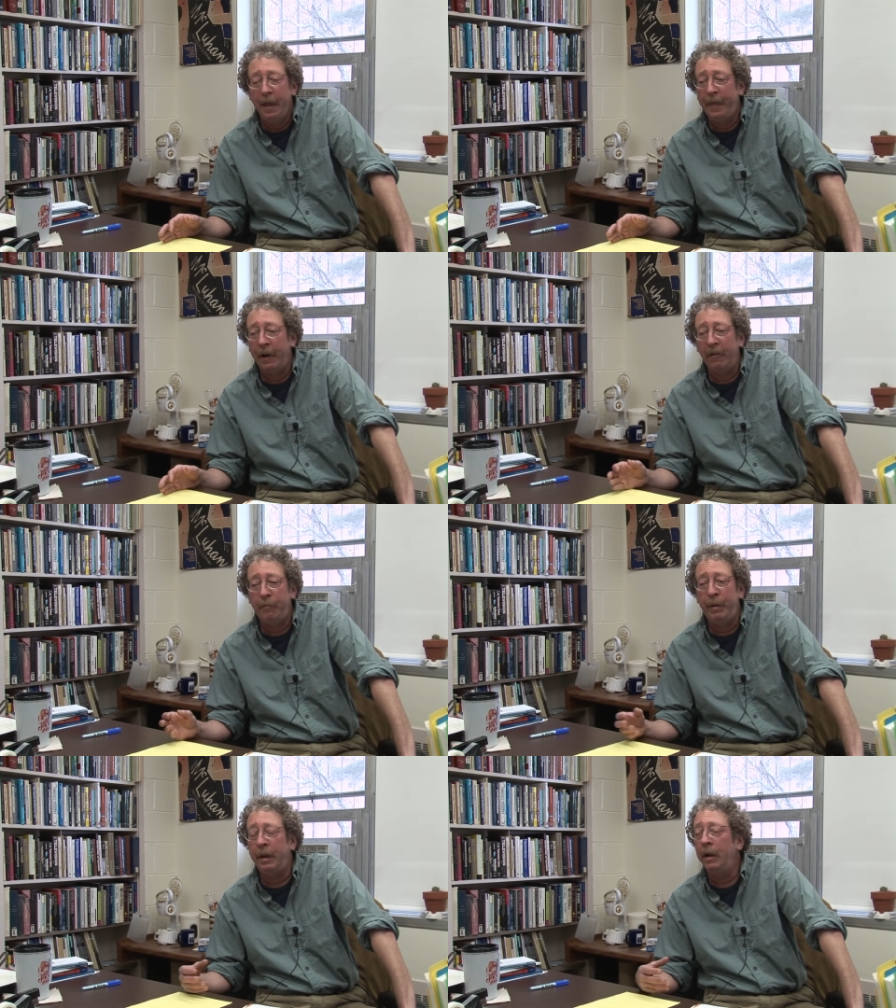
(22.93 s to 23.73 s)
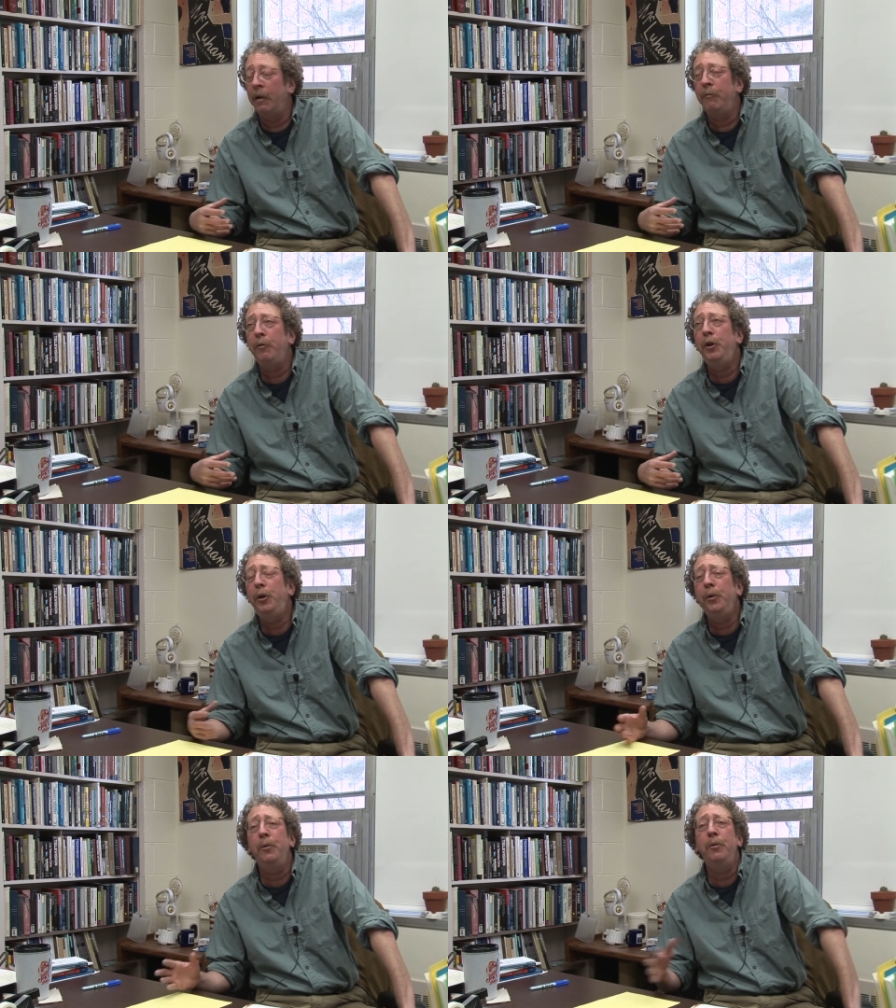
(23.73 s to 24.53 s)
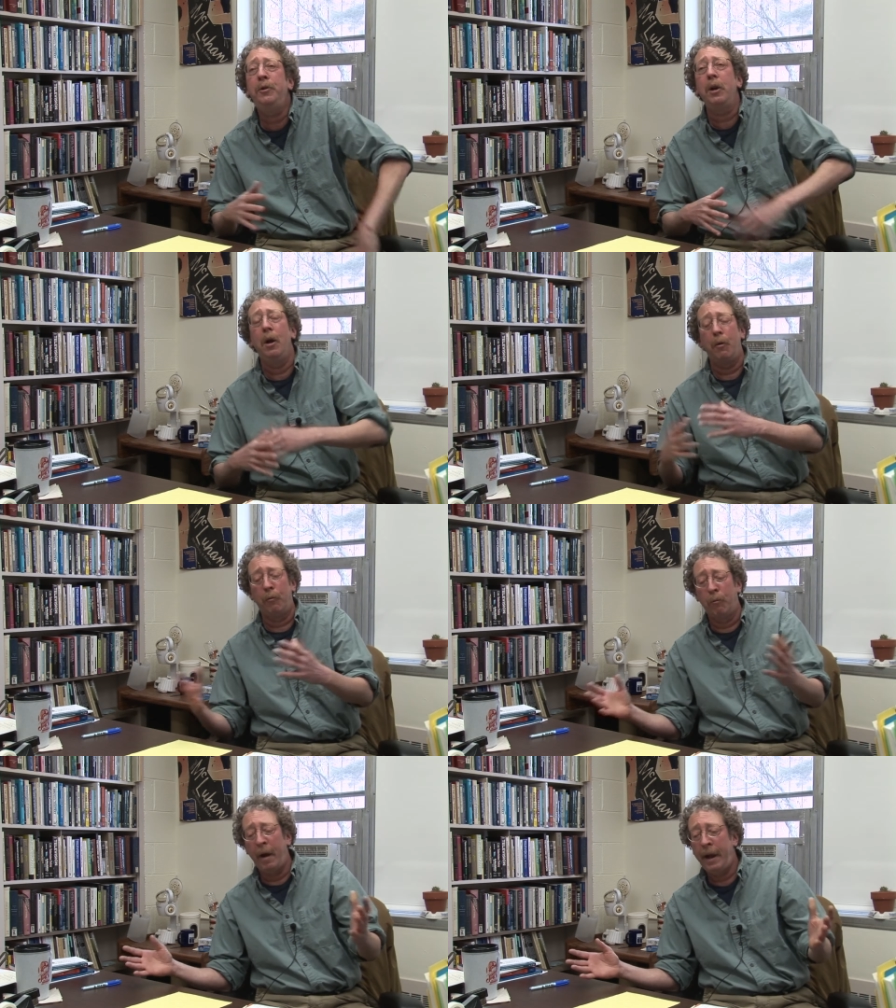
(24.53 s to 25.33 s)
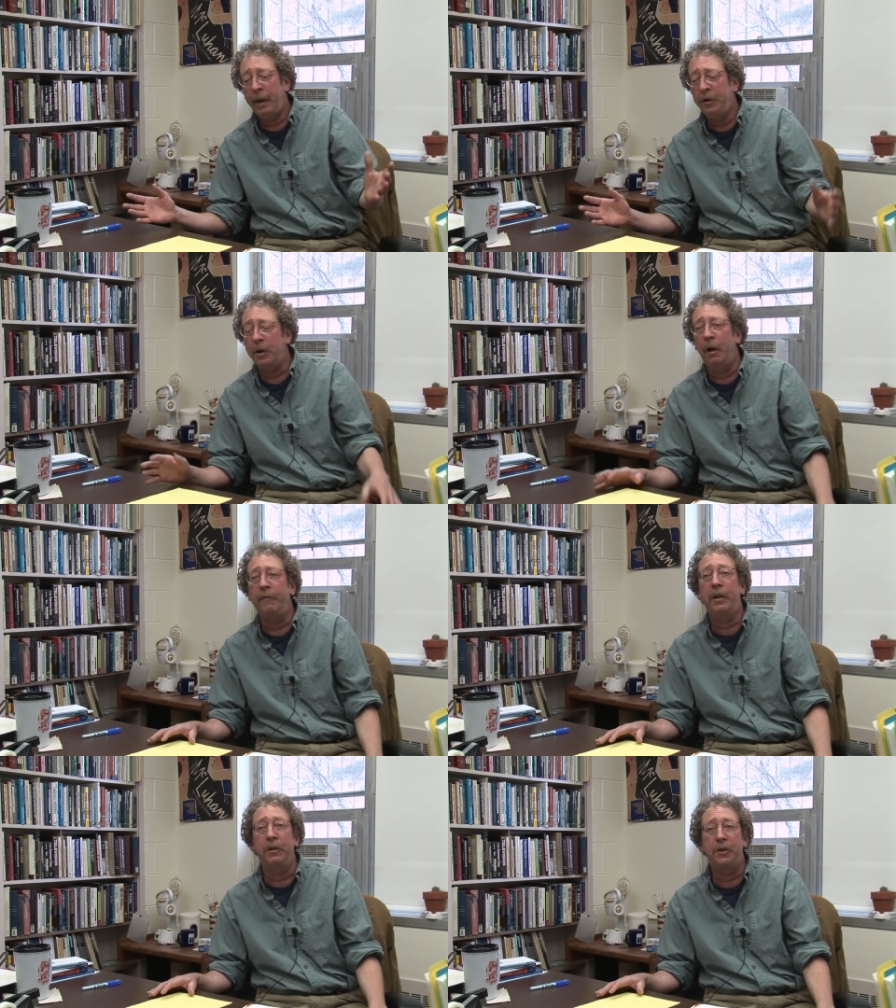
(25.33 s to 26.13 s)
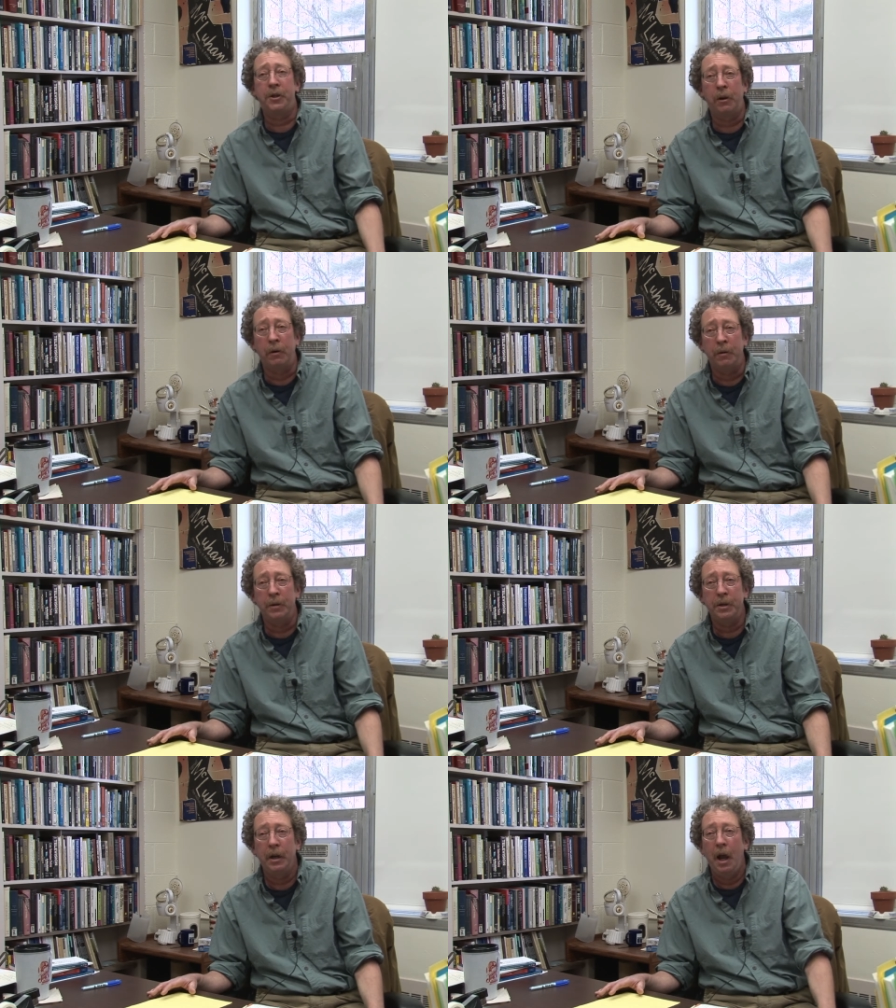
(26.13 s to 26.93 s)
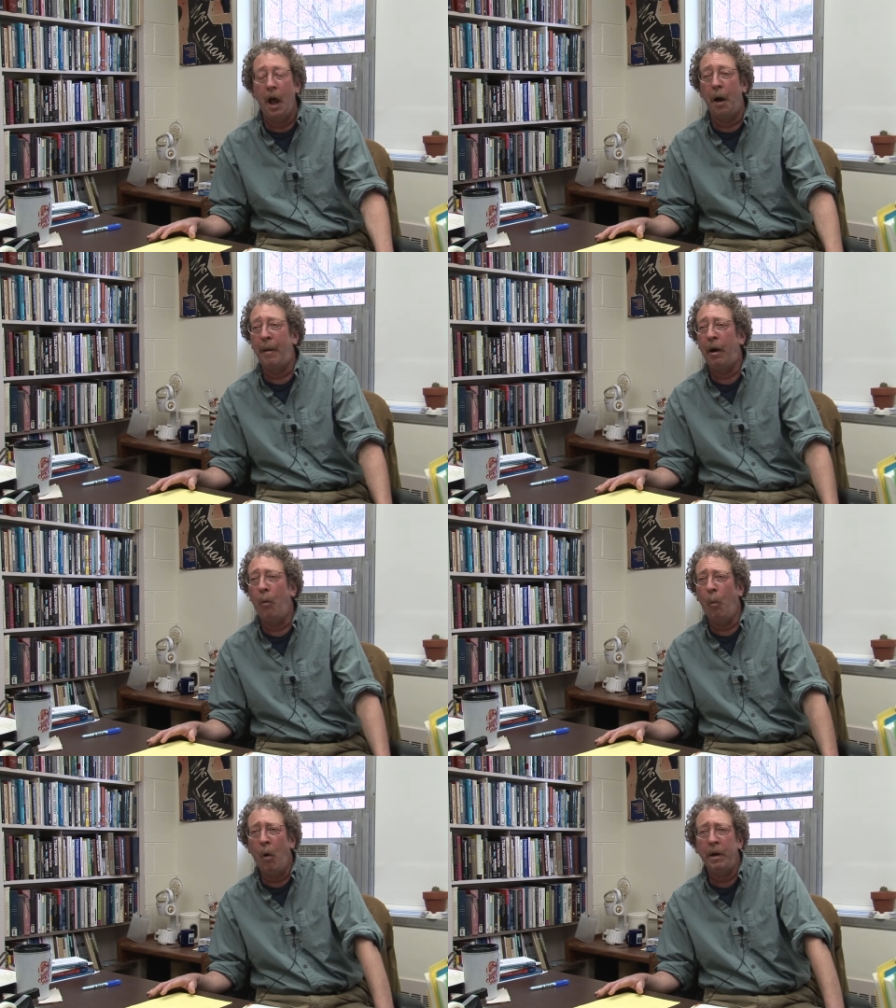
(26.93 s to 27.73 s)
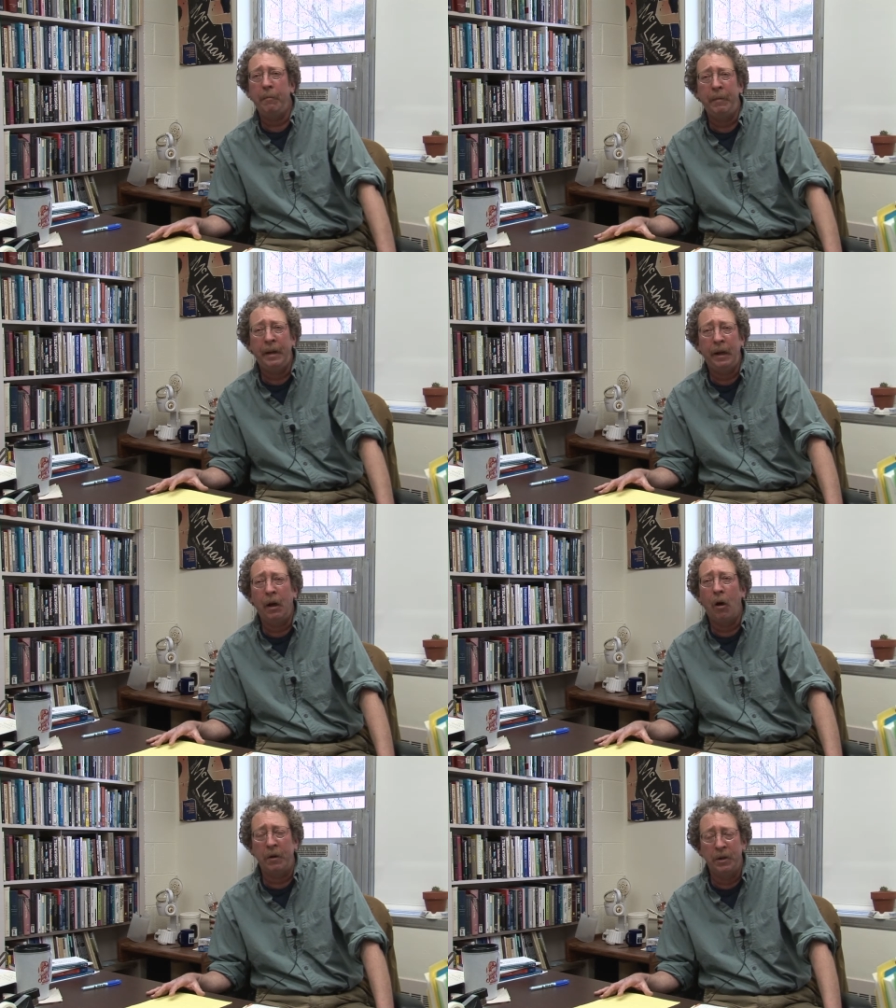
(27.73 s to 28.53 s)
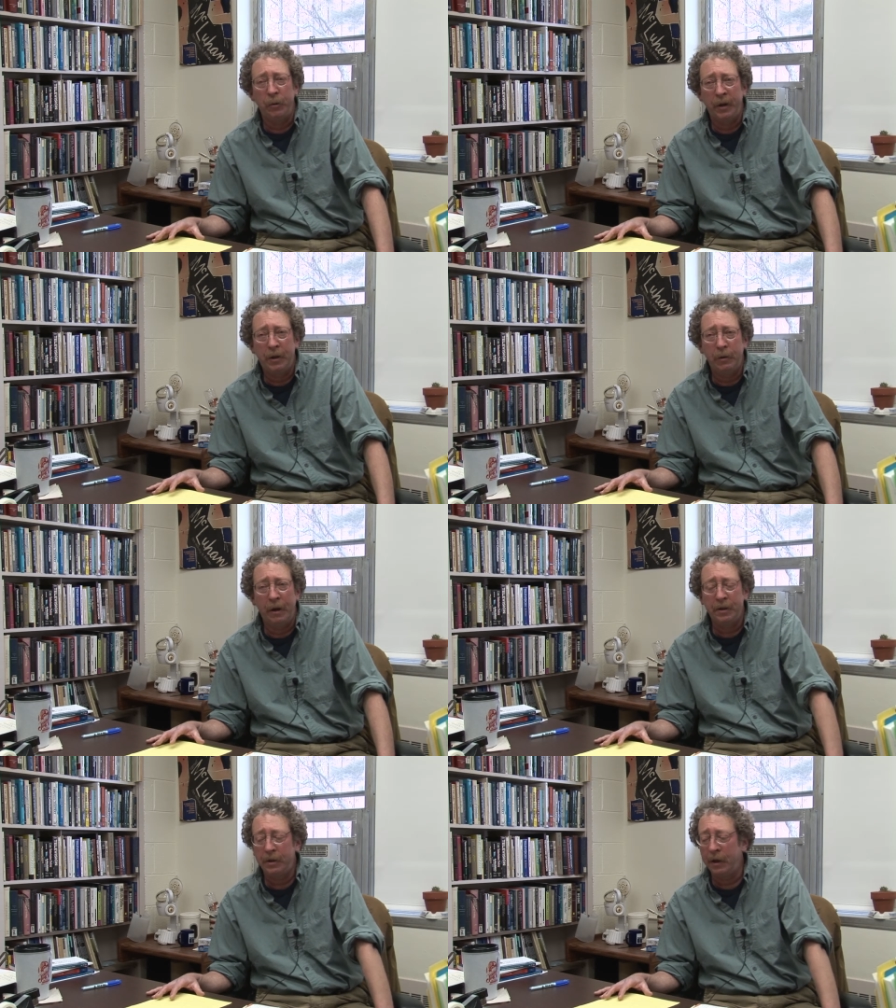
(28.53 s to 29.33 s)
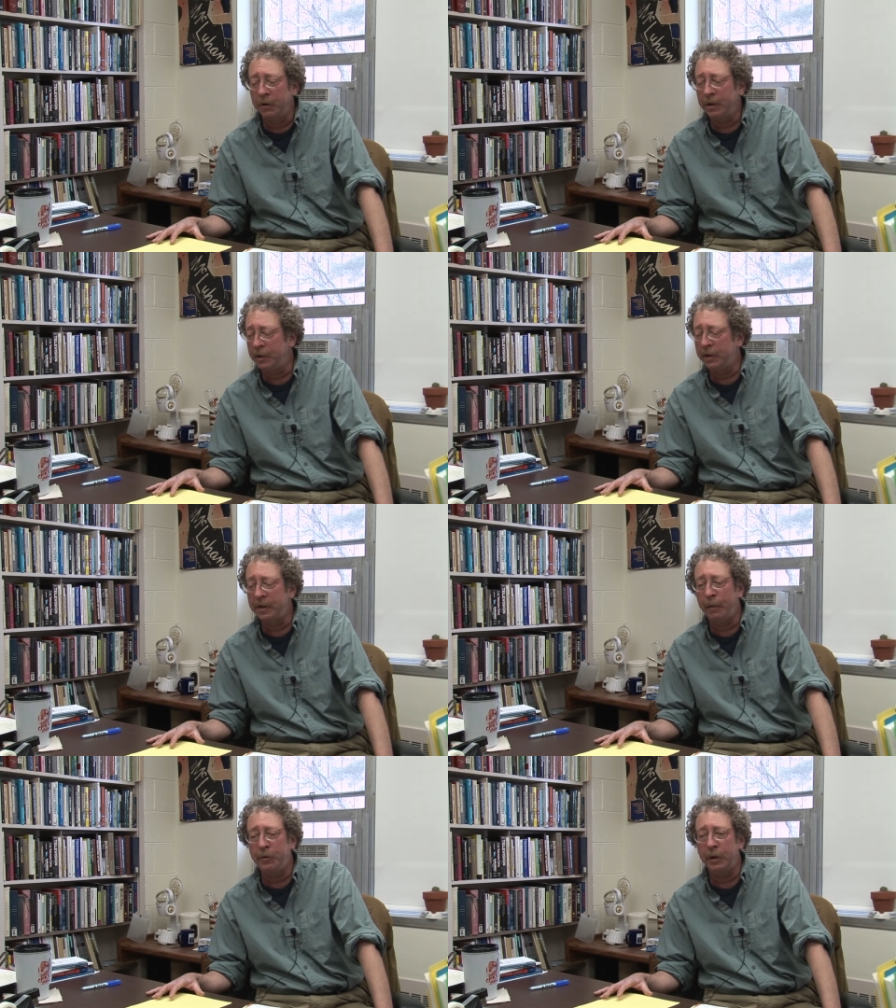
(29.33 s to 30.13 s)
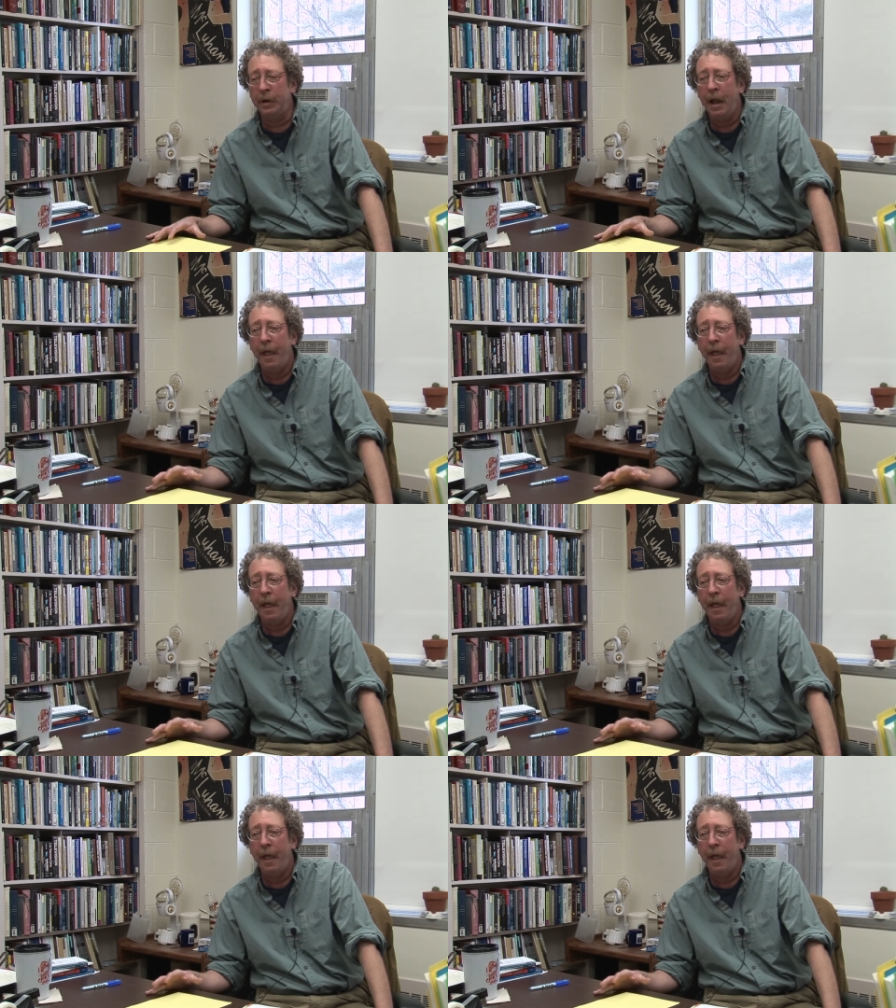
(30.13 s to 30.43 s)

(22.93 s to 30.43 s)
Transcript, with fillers: there have been a huge range of concerns about what media are doing to us. There's this assumption